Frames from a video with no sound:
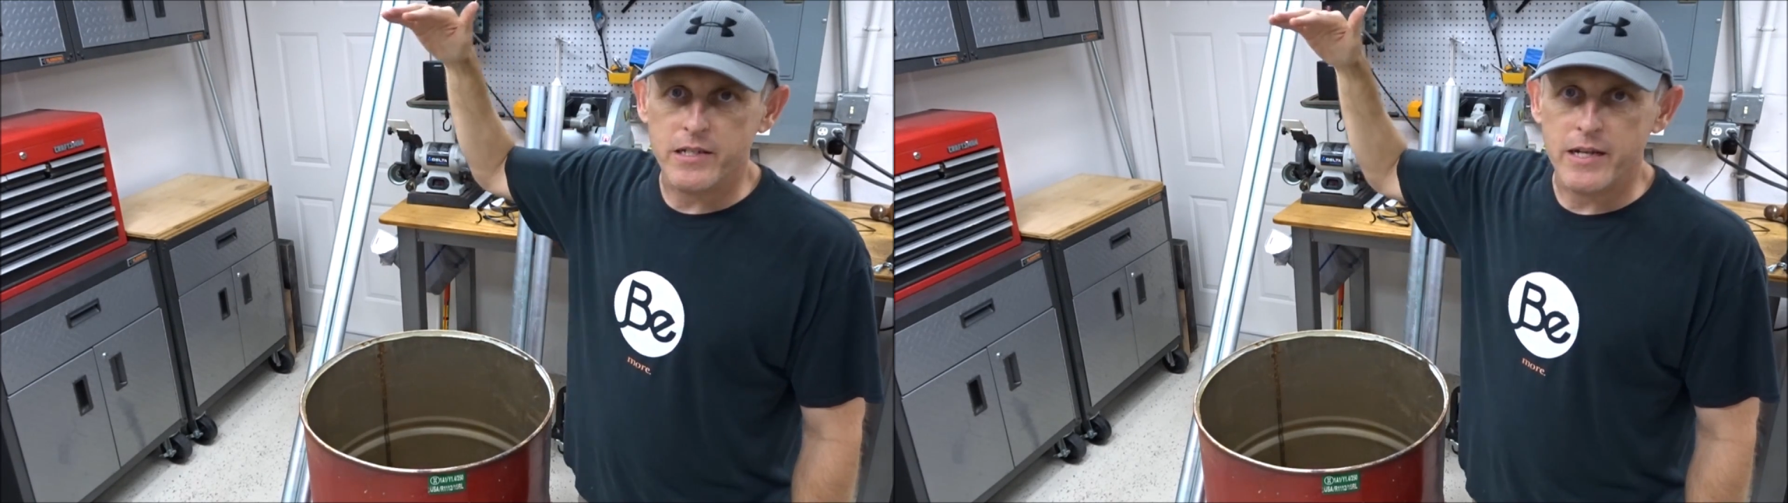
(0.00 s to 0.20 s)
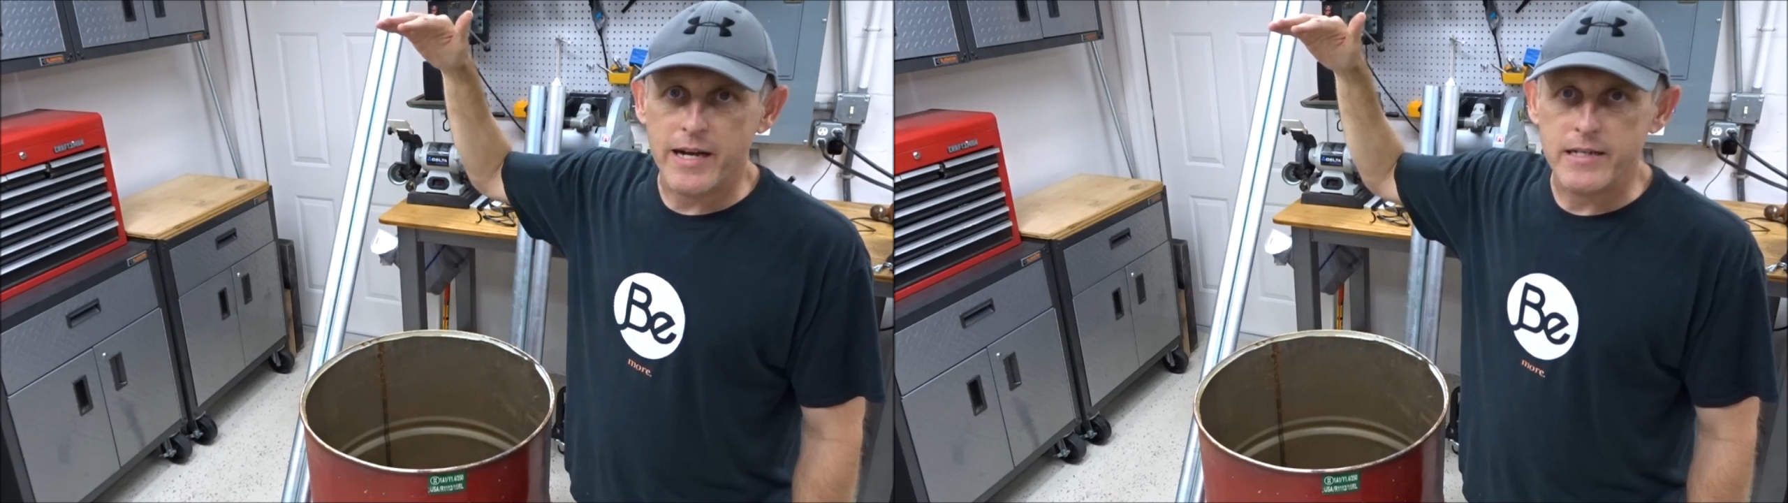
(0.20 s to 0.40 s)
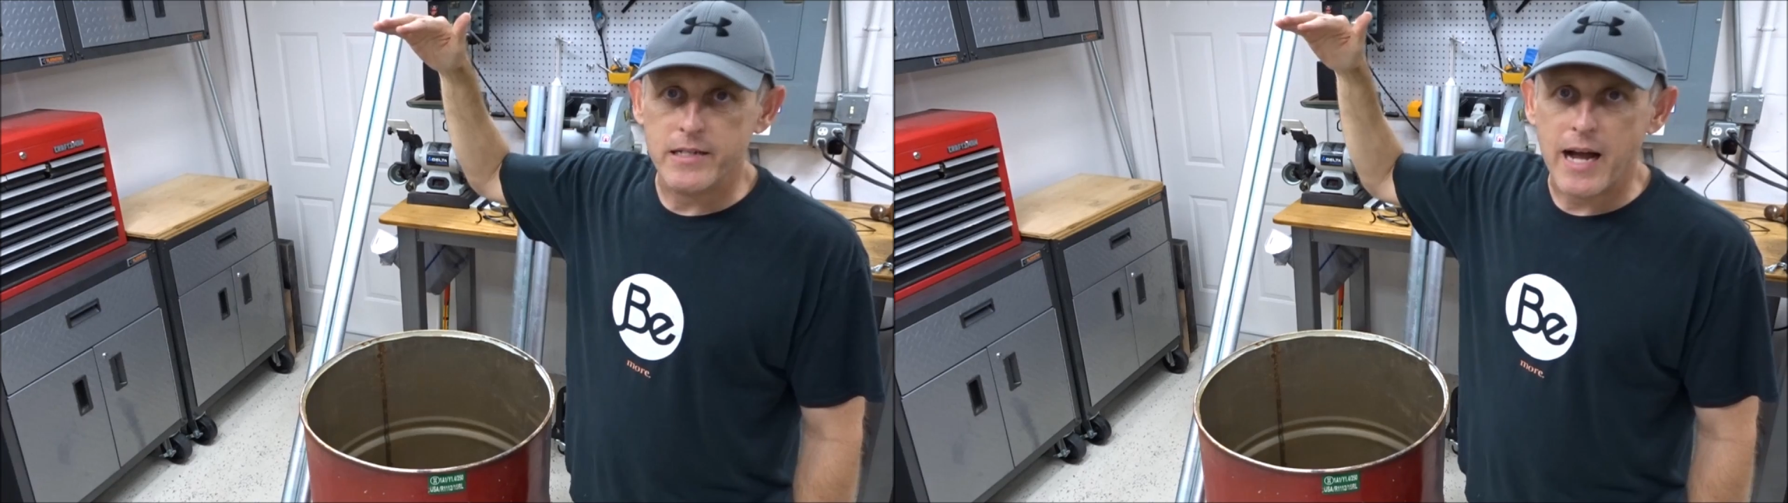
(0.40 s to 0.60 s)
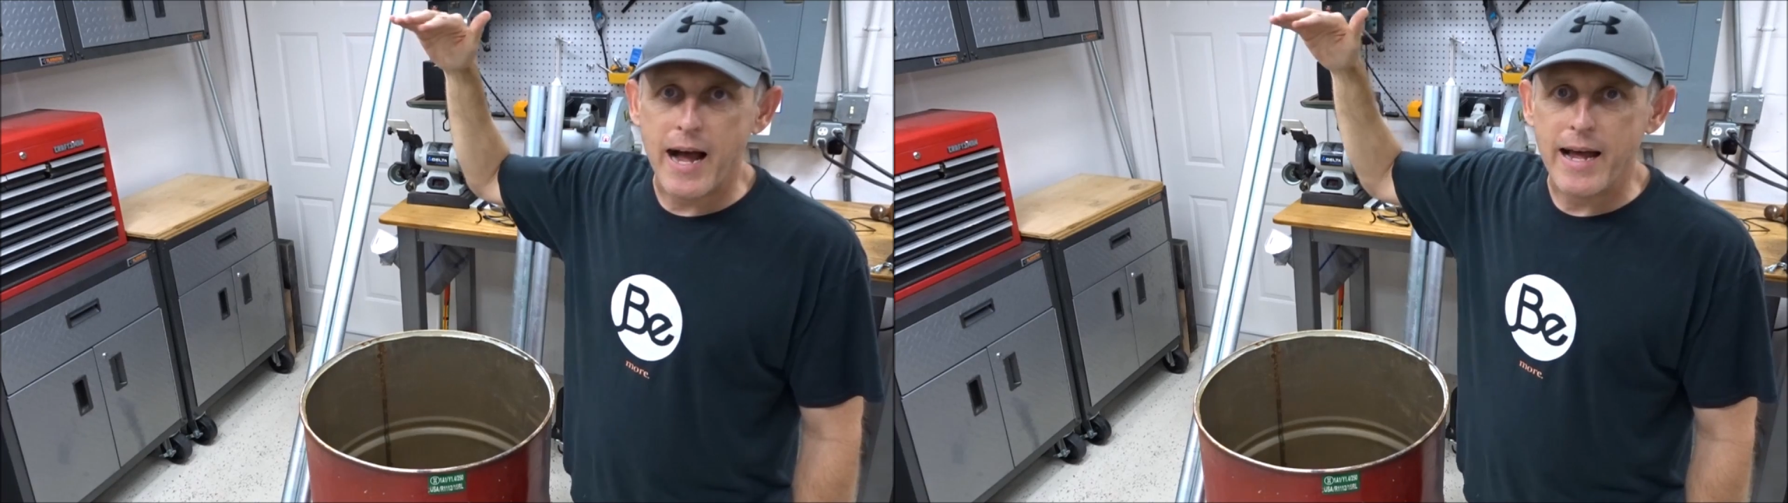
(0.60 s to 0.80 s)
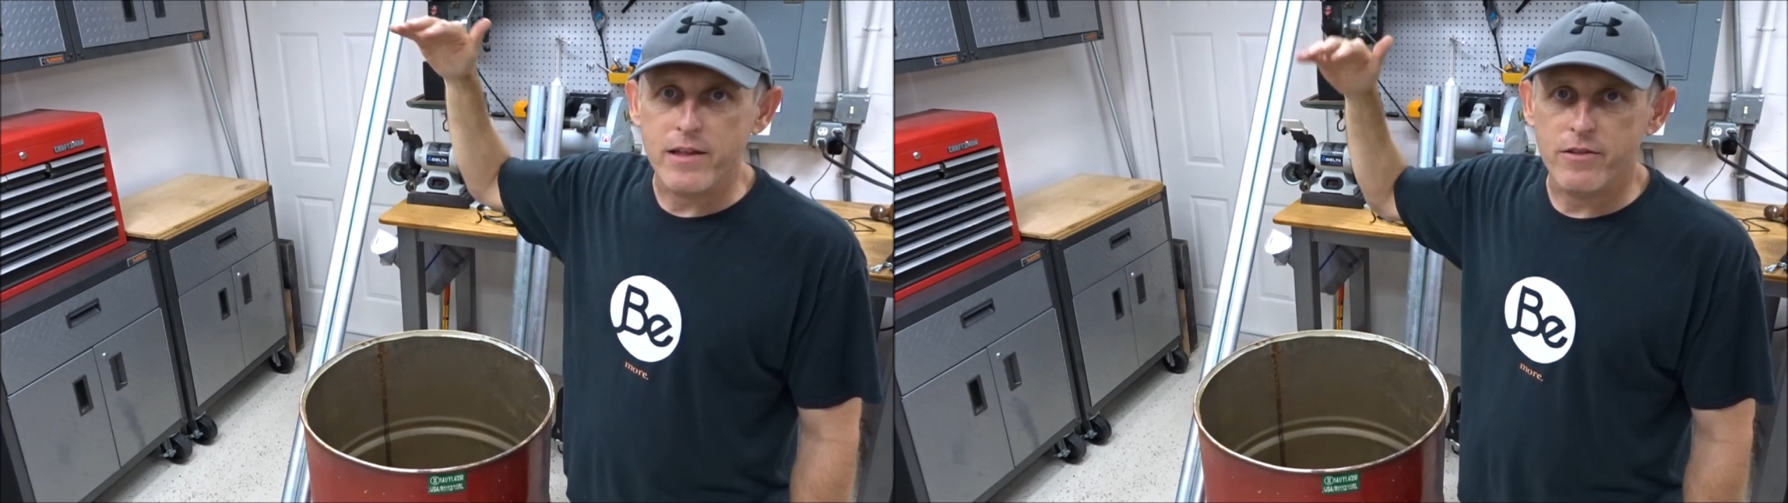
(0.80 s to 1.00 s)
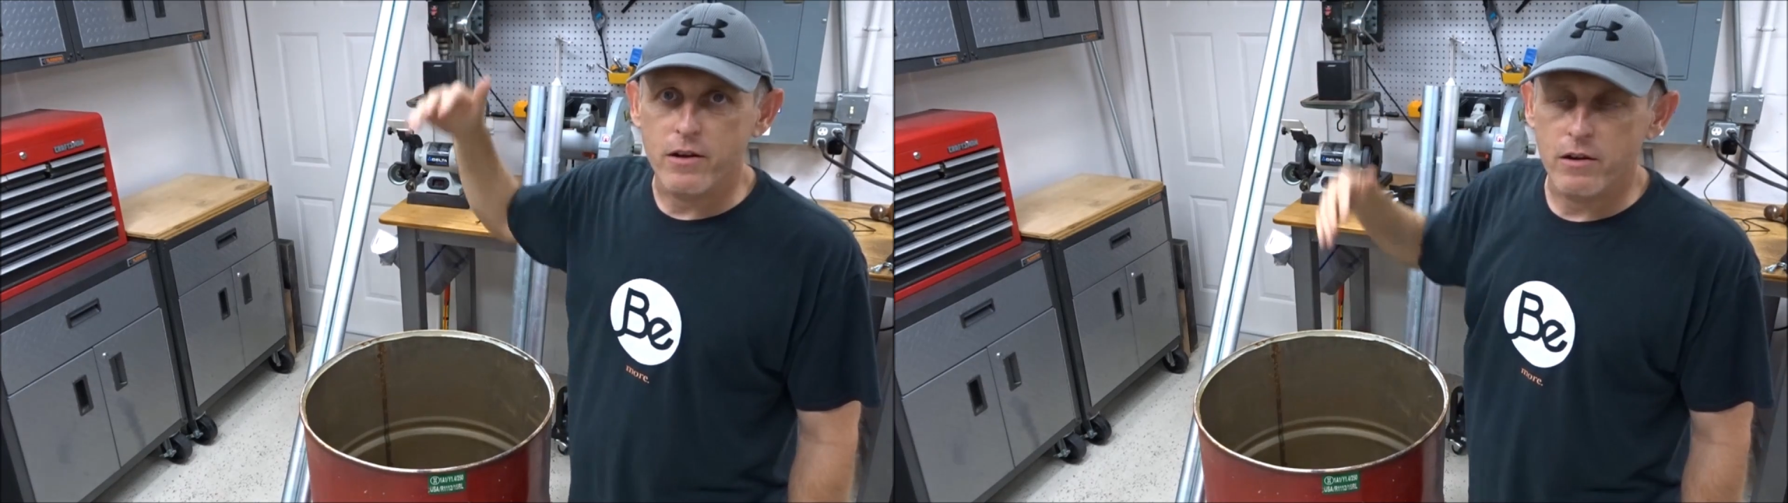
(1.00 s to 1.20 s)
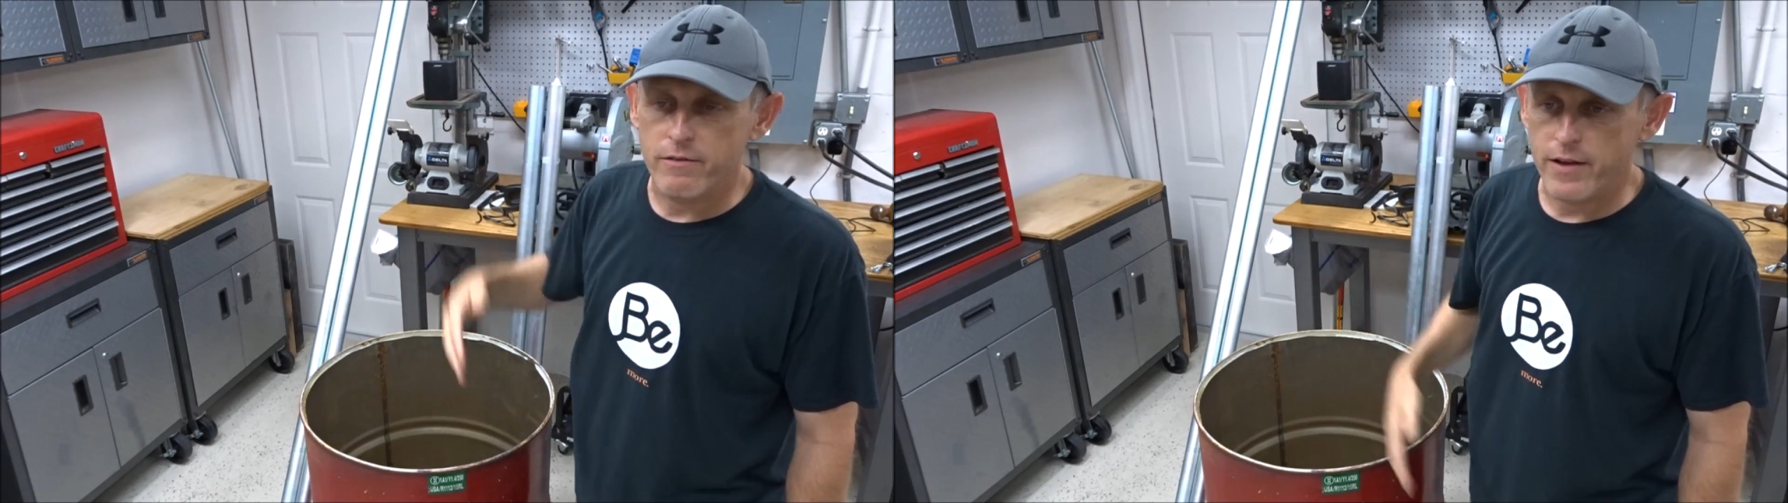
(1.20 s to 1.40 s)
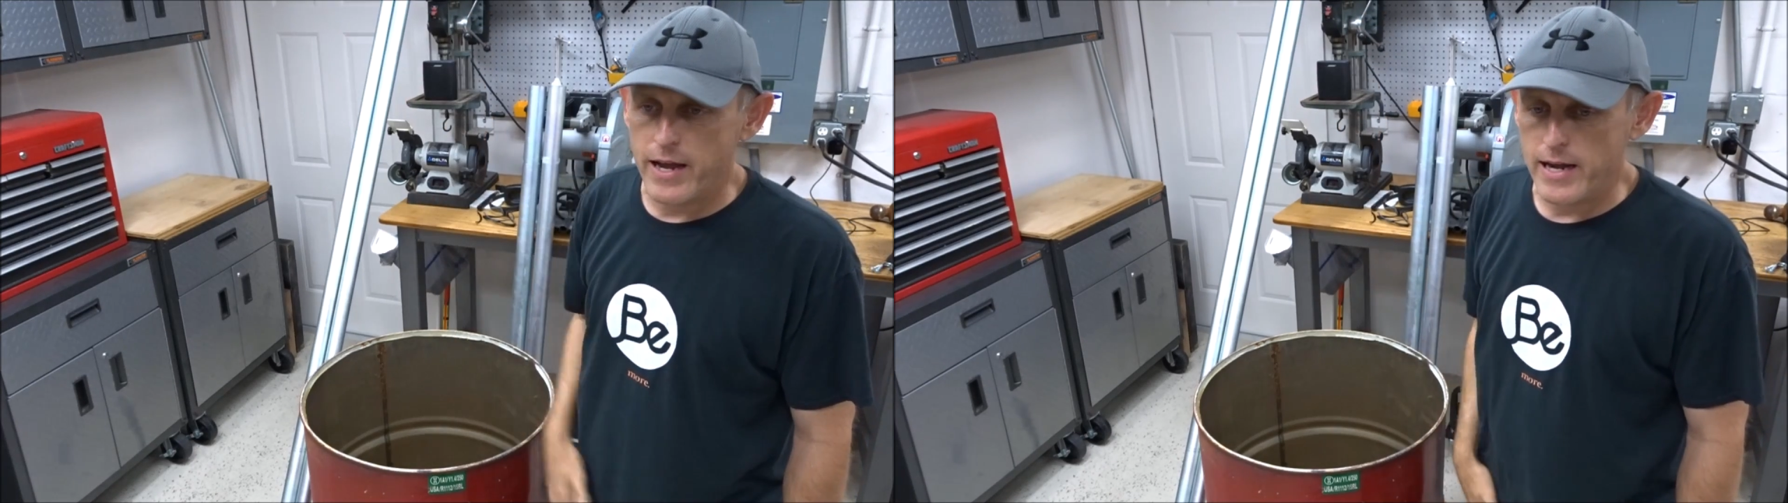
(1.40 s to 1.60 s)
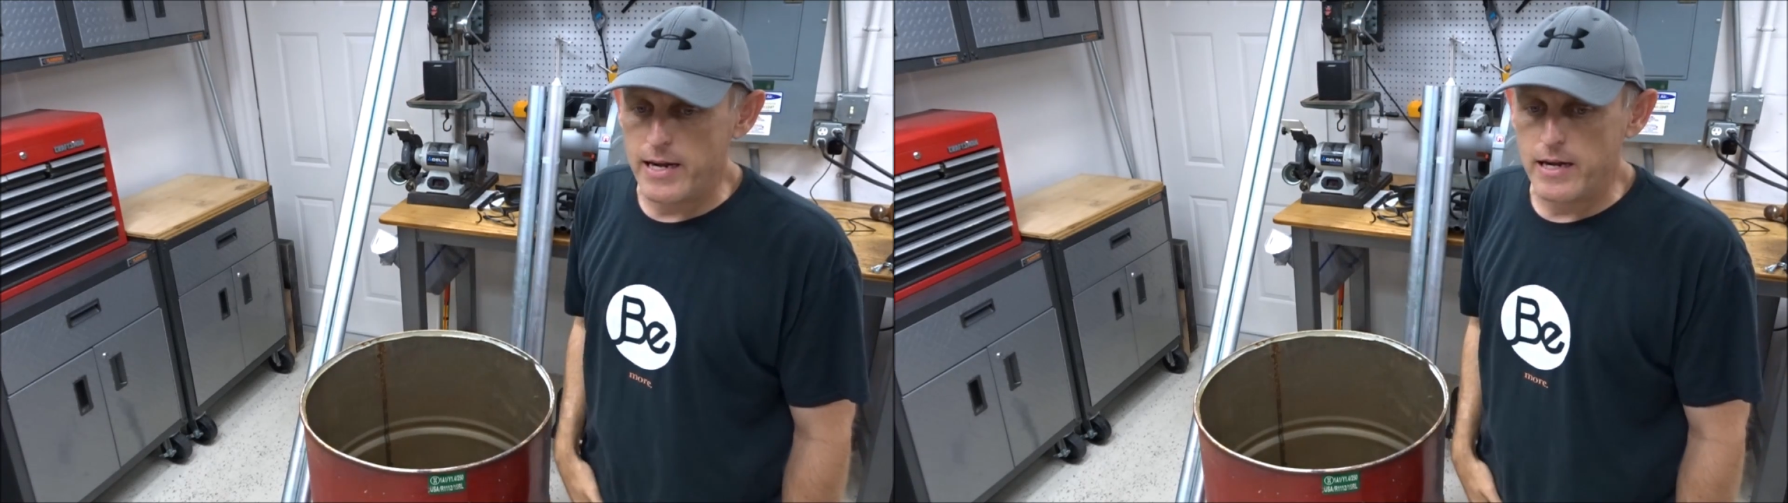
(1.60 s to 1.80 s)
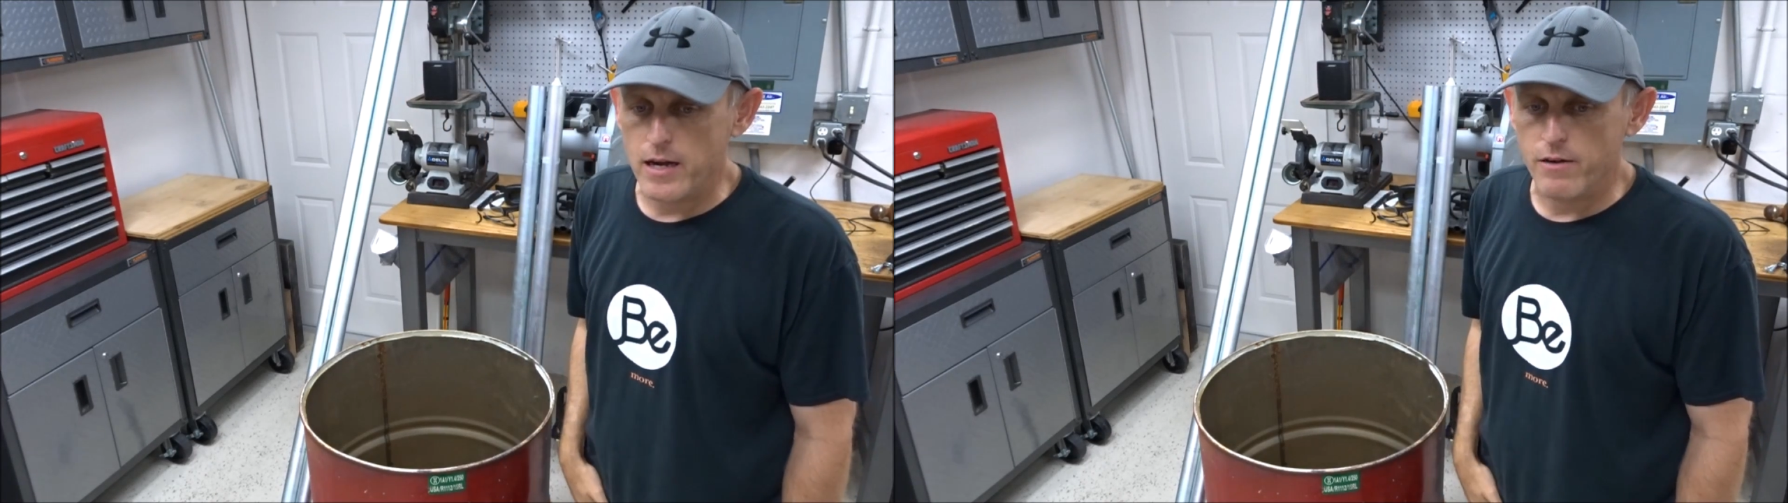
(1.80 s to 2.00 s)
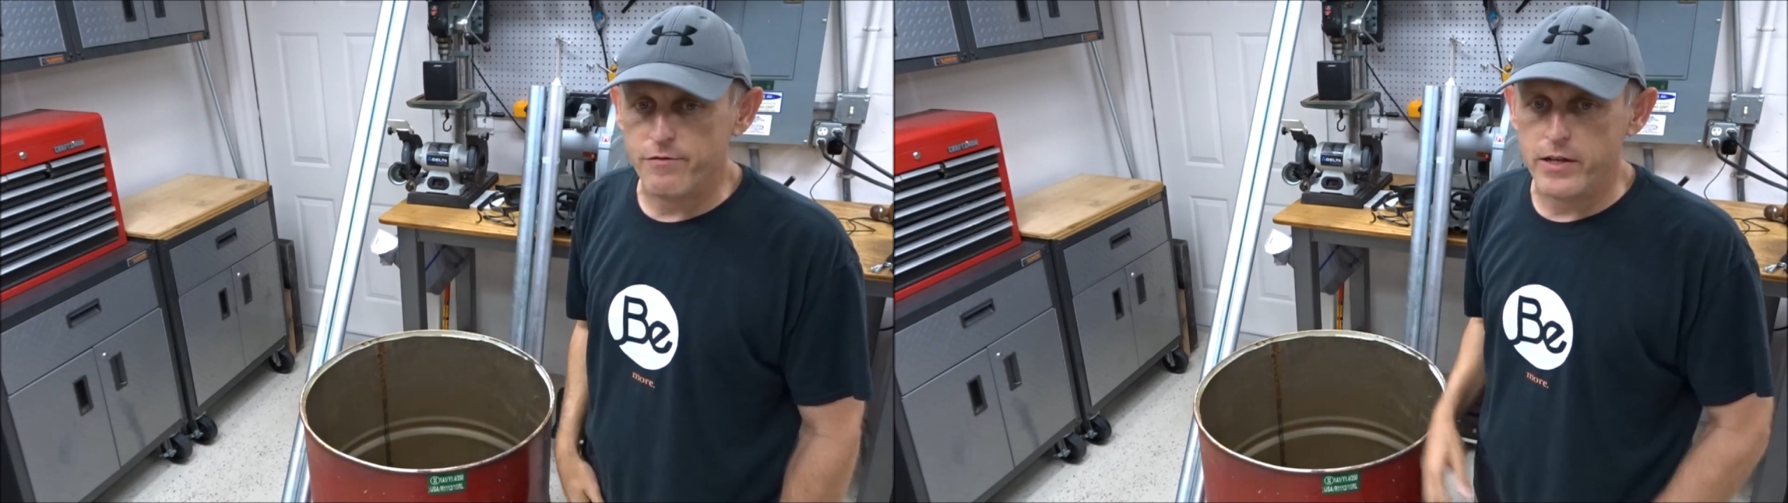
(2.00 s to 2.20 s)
a nice height of a